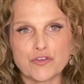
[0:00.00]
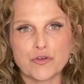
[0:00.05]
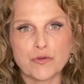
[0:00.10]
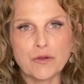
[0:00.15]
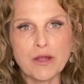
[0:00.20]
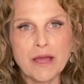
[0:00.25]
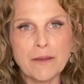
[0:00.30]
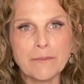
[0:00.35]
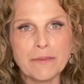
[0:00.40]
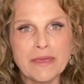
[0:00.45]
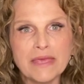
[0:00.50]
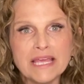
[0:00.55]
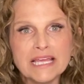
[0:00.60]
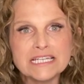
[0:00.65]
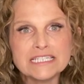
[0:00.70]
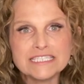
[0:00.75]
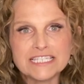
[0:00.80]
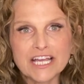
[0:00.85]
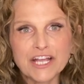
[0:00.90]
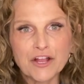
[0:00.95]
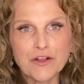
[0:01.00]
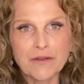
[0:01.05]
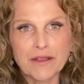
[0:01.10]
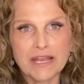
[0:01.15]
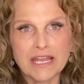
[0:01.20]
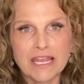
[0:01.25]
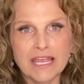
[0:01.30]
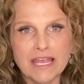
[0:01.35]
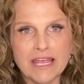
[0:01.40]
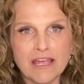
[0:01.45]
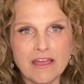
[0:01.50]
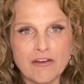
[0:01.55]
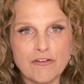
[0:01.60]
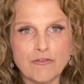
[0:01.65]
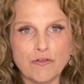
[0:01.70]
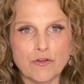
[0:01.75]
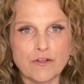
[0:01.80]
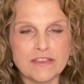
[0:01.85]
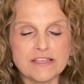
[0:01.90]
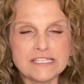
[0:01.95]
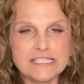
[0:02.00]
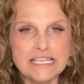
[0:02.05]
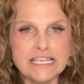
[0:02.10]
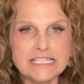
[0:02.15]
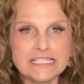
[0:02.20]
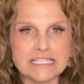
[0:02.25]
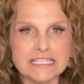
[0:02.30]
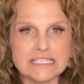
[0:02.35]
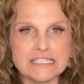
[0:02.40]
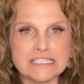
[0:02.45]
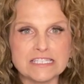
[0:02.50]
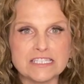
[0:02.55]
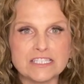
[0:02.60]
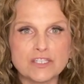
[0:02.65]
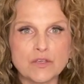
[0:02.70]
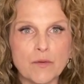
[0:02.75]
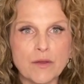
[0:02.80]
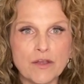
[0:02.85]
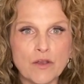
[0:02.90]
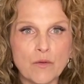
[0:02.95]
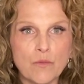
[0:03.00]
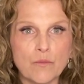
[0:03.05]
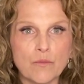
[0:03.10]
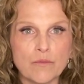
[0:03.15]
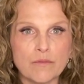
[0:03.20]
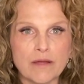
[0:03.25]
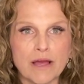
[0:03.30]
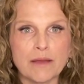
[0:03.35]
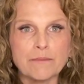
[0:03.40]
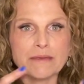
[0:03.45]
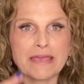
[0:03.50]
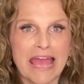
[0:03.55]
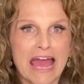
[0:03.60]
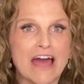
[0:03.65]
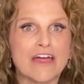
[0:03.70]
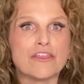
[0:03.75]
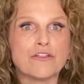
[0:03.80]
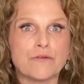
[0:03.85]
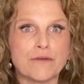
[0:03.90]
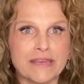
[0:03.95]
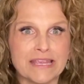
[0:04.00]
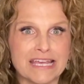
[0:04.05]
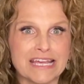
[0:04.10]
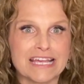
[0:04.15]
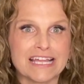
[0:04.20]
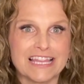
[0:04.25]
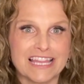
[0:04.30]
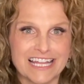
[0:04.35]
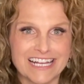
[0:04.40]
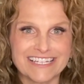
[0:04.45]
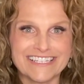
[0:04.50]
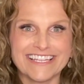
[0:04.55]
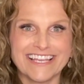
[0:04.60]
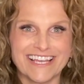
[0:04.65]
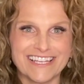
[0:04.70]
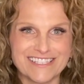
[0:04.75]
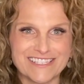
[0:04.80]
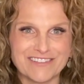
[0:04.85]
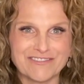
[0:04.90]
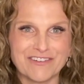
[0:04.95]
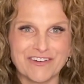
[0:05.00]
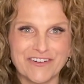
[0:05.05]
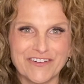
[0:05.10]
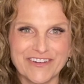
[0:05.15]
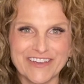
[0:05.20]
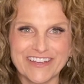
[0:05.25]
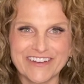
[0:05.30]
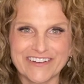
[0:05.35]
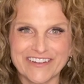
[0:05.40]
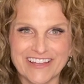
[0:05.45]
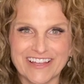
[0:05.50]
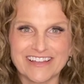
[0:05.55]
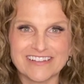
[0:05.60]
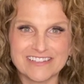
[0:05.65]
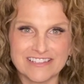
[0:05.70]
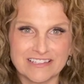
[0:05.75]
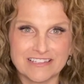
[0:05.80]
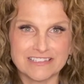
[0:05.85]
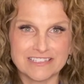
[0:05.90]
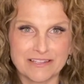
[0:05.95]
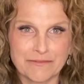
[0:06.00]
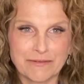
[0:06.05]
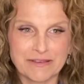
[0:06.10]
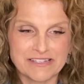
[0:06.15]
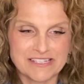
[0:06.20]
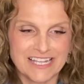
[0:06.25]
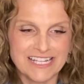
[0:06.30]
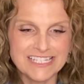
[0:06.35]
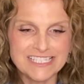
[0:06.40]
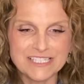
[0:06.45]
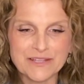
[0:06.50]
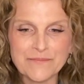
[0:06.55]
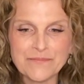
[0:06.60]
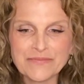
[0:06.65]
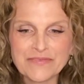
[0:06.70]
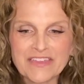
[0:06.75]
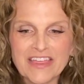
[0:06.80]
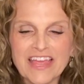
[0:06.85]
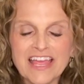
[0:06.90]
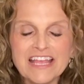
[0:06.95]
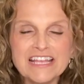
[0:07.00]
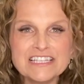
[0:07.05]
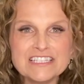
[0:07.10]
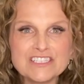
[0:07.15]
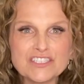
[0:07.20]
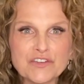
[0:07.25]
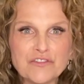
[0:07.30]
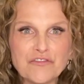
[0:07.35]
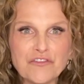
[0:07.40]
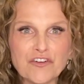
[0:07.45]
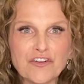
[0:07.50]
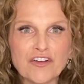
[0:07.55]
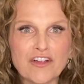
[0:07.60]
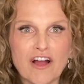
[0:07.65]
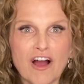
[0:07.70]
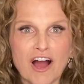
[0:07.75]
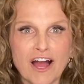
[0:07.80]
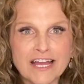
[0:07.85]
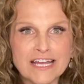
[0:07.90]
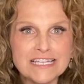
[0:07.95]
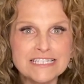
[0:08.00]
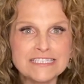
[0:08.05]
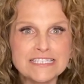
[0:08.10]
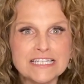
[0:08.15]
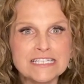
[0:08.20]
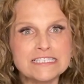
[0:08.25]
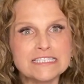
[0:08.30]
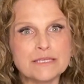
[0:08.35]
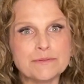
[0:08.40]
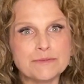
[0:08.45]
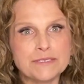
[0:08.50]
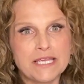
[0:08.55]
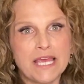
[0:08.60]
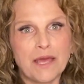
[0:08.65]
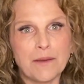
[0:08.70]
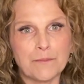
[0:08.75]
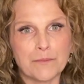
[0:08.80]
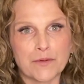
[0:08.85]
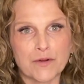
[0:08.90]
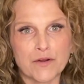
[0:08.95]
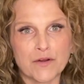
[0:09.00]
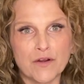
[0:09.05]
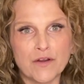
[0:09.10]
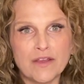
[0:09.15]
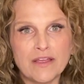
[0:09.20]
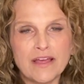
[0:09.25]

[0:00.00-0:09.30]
grew up decorating for the seasons. So I'm gathering and collecting as I'm going. Does that make sense? So for August and September,